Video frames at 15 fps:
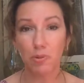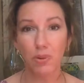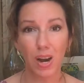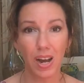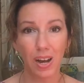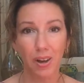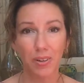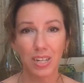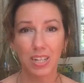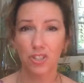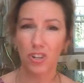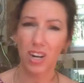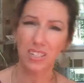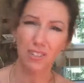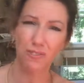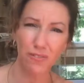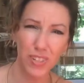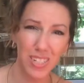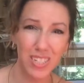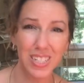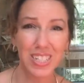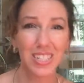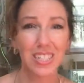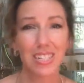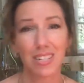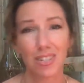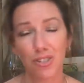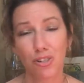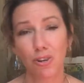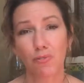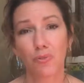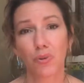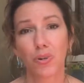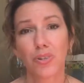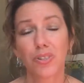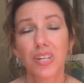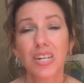around and trying to fit it in and so forth.